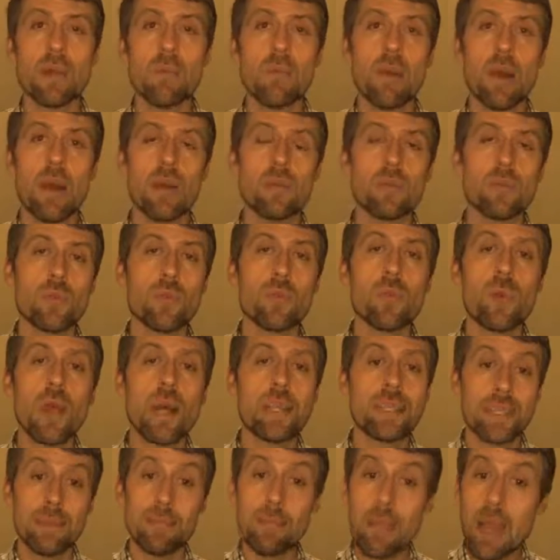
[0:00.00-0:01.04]
about
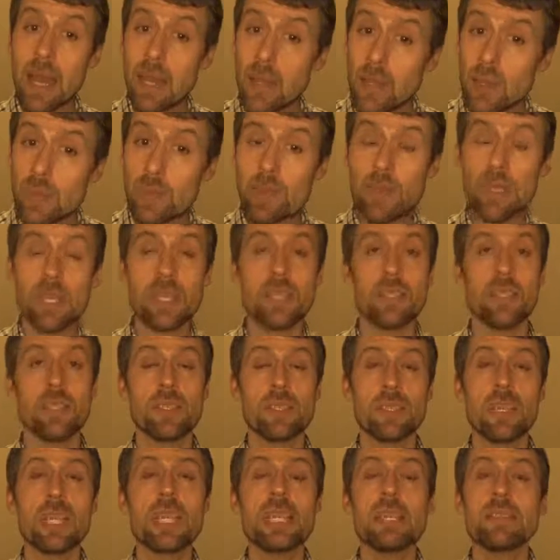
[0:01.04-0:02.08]
what, in my opinion,
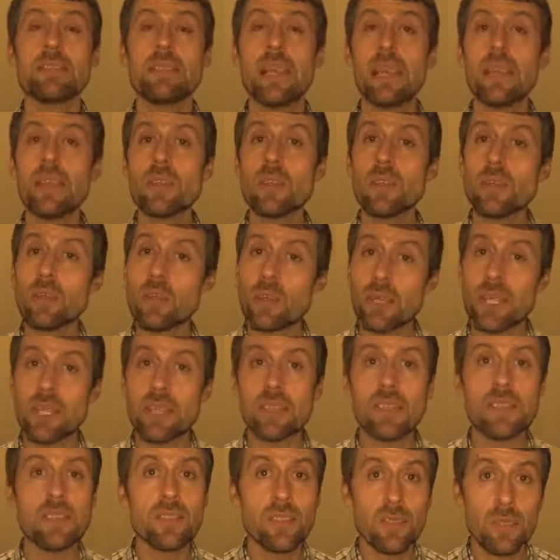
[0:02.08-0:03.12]
they could be
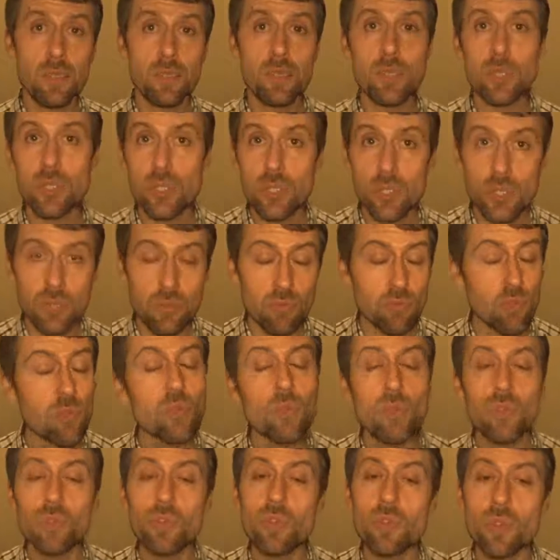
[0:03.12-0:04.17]
the solution. To
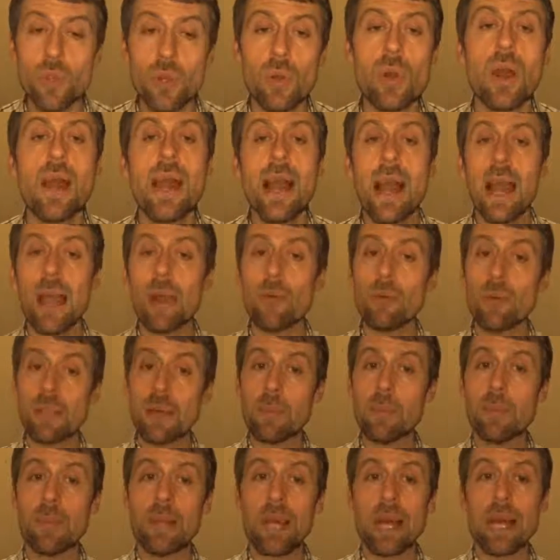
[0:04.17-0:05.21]
do so, I will
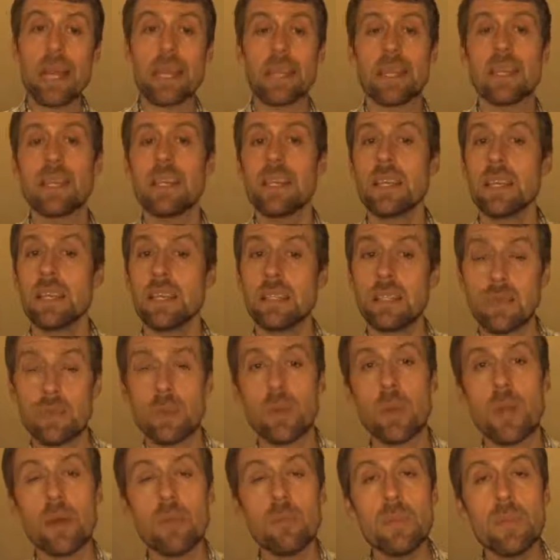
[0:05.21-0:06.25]
apply the
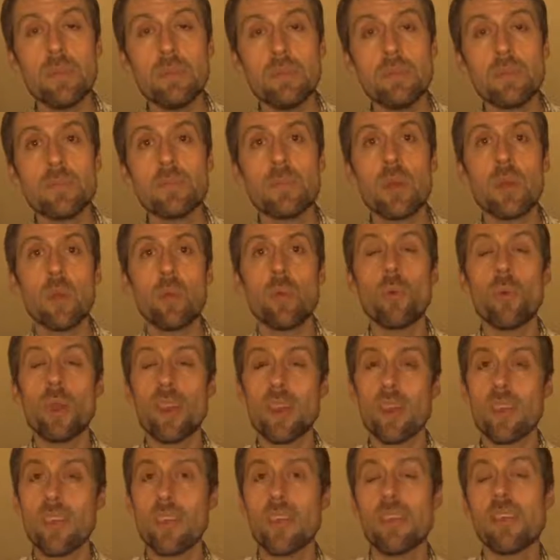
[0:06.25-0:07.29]
problem
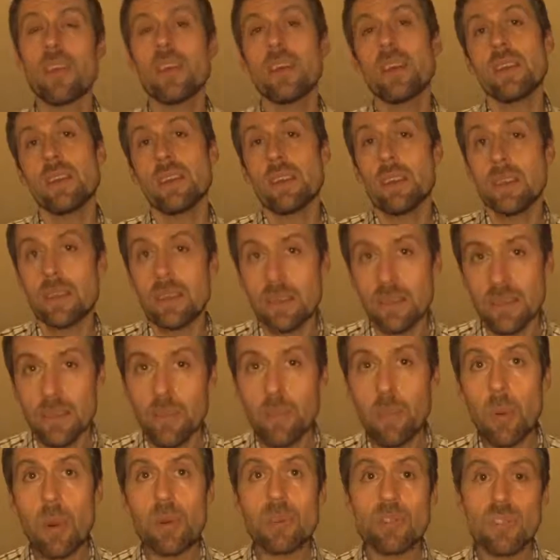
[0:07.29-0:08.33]
with the
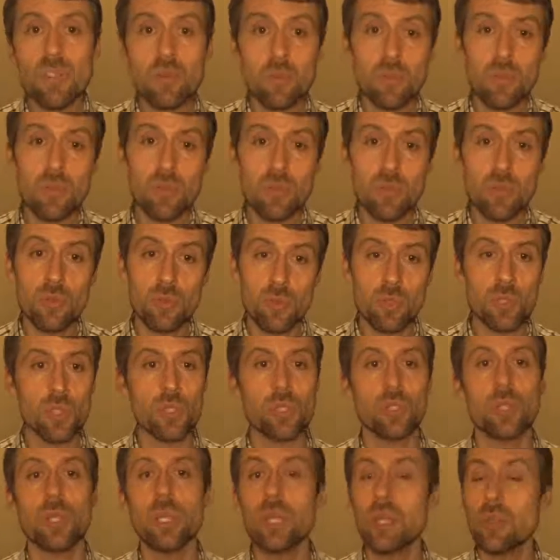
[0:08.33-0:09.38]
possible solution.
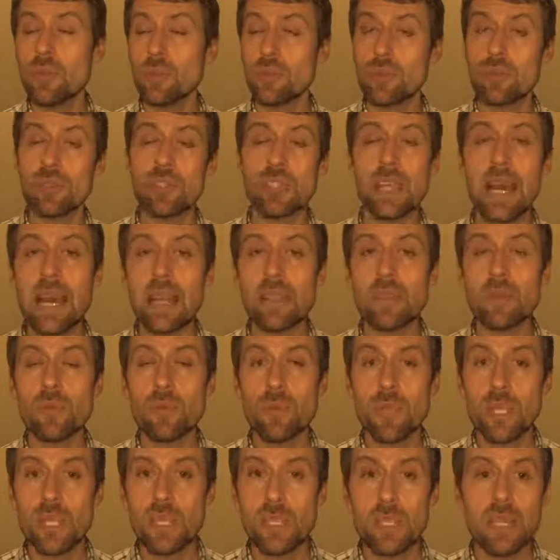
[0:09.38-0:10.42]
To start
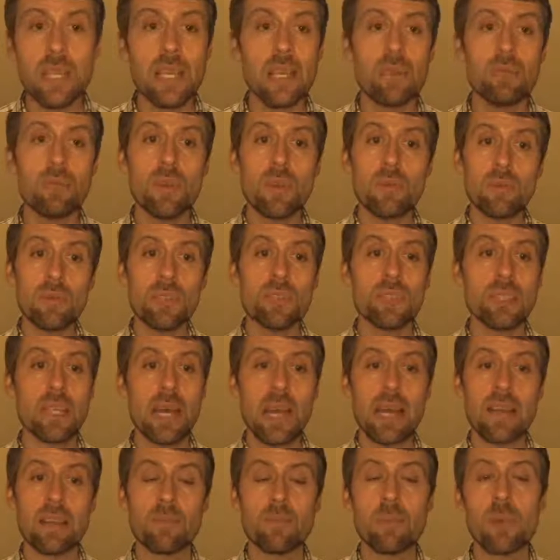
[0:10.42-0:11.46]
with, we will
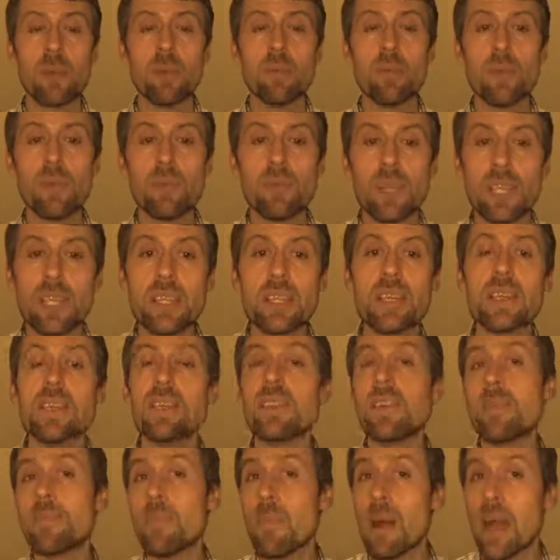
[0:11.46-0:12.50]
start probably with
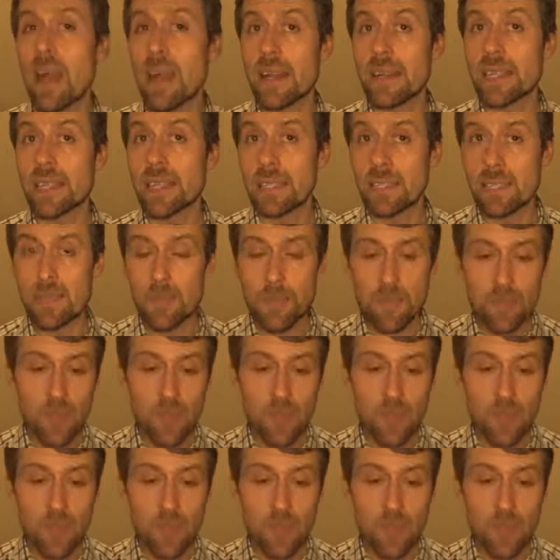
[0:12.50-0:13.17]
the market.